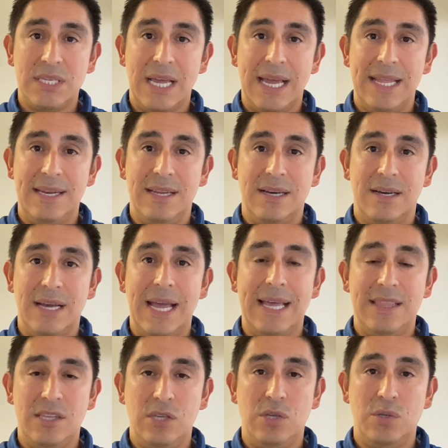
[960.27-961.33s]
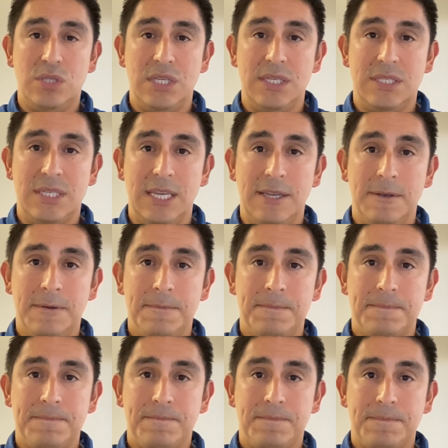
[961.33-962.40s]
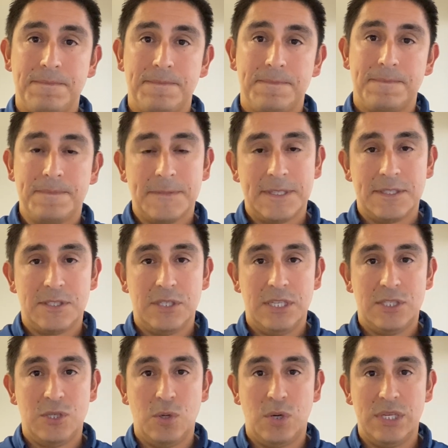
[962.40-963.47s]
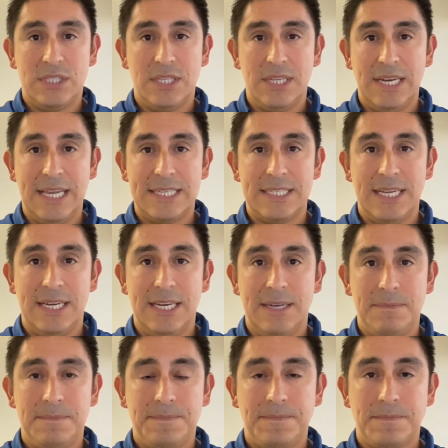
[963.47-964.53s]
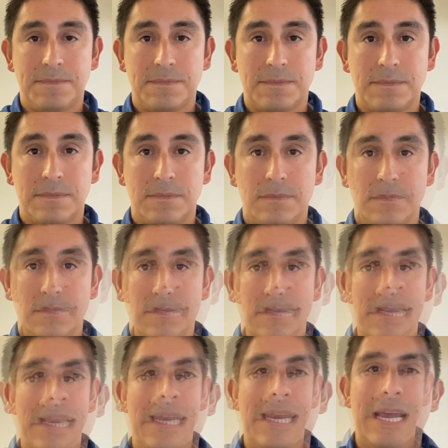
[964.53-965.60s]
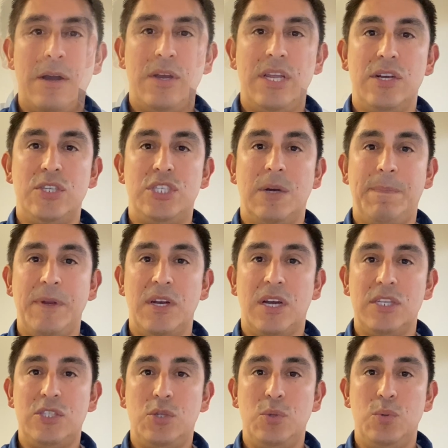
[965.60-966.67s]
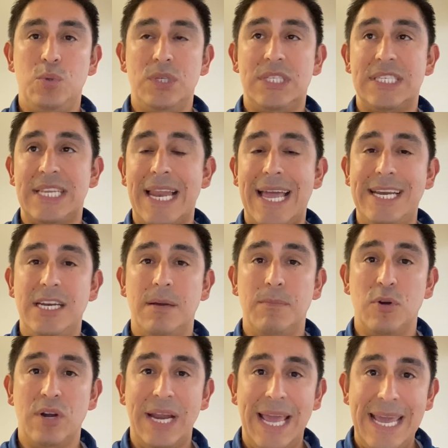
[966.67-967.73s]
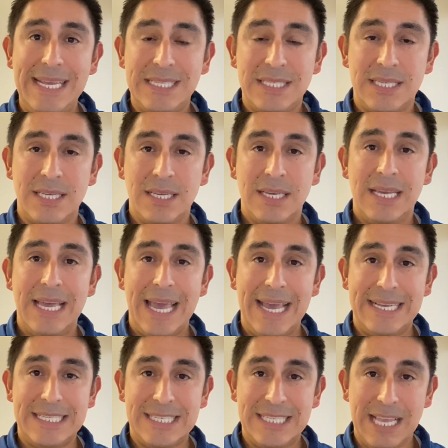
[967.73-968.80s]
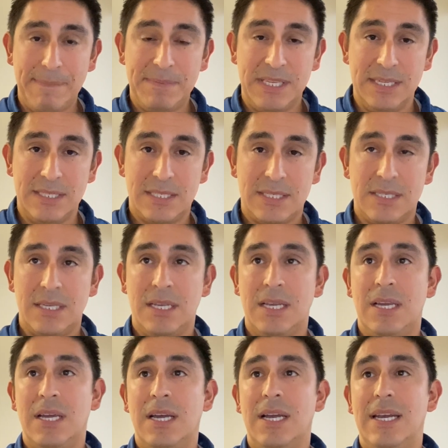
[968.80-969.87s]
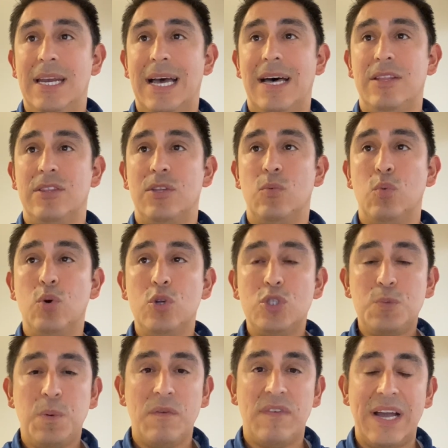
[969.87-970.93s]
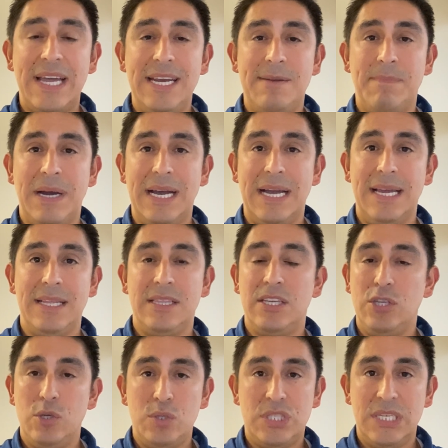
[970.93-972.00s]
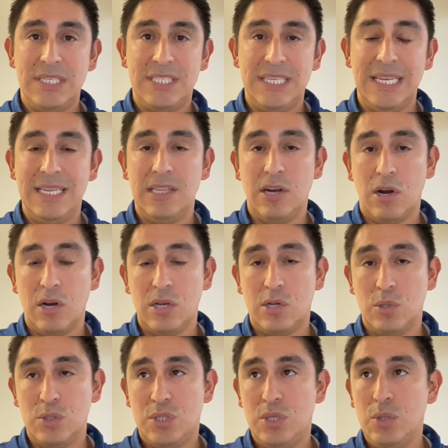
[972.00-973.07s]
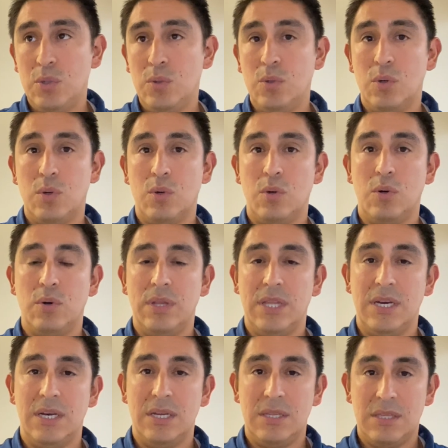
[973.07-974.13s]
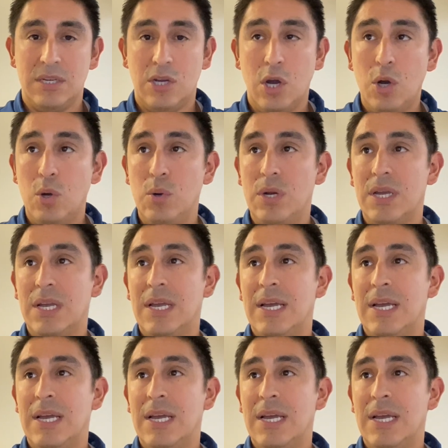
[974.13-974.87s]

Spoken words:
and the UCC. Let's go on to the next slide now. Now here, jumping on to slide number 8, acceptance. Now, the rules provided by the UCC, the Article 2, or the code,